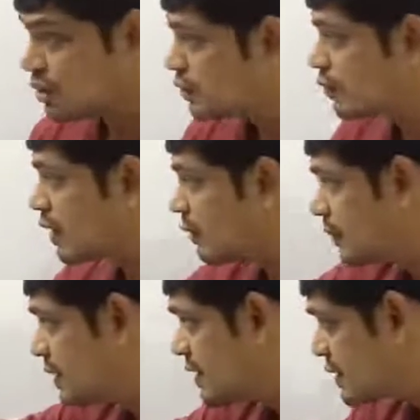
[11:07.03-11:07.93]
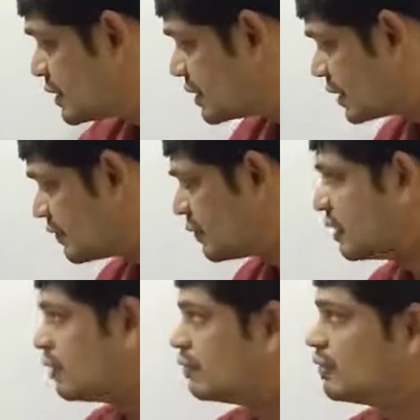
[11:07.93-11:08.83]
So from this curve,
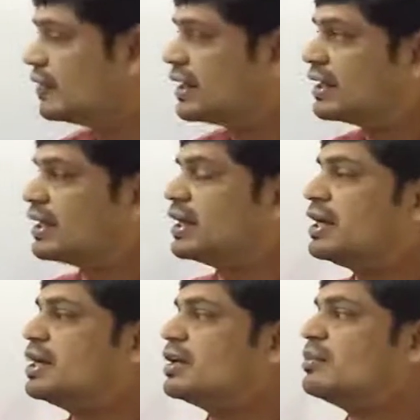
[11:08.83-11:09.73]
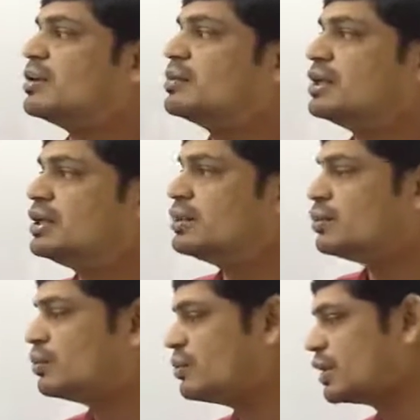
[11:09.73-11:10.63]
we will get an idea about the
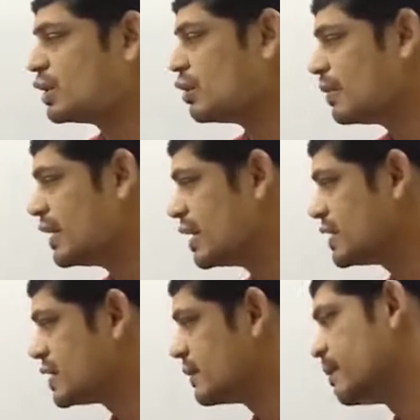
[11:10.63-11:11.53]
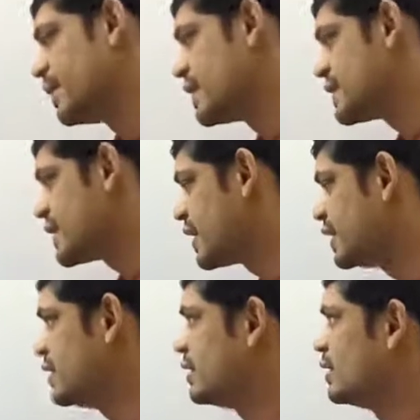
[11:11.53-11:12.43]
water of hydration.
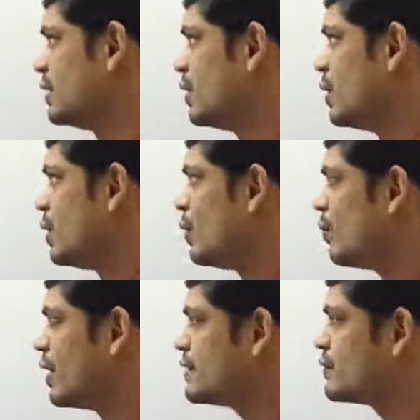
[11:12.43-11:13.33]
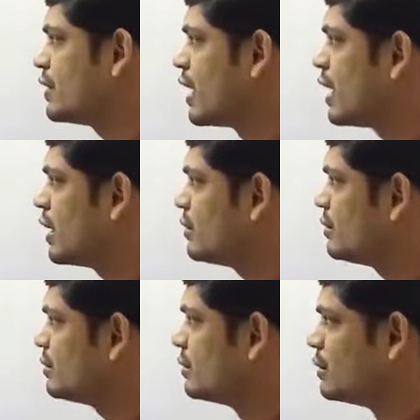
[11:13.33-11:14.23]
Second thing, once we
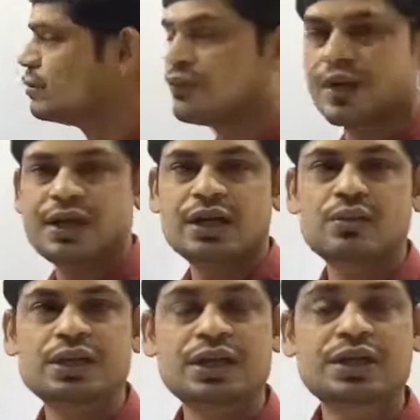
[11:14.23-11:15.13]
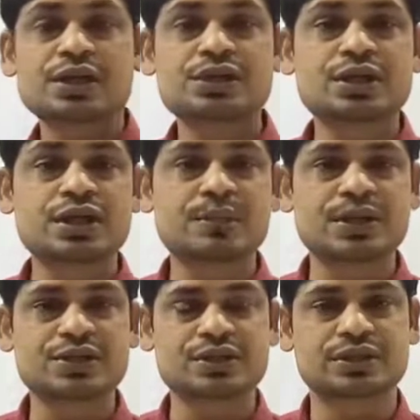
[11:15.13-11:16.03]
have to find out the ignition
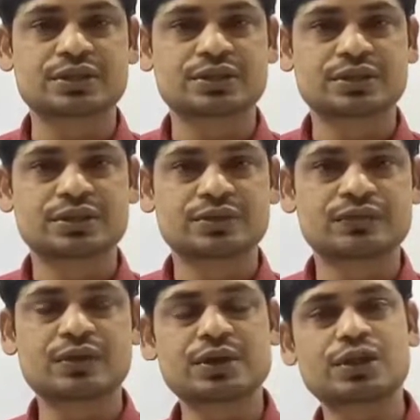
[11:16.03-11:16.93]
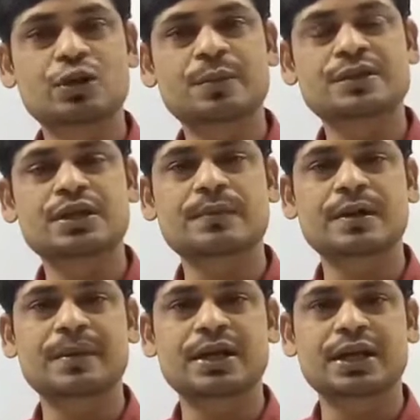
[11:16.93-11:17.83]
temperature for the copper
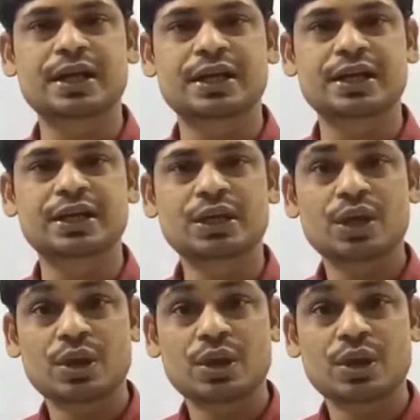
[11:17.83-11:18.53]
sulfate pentahydrate,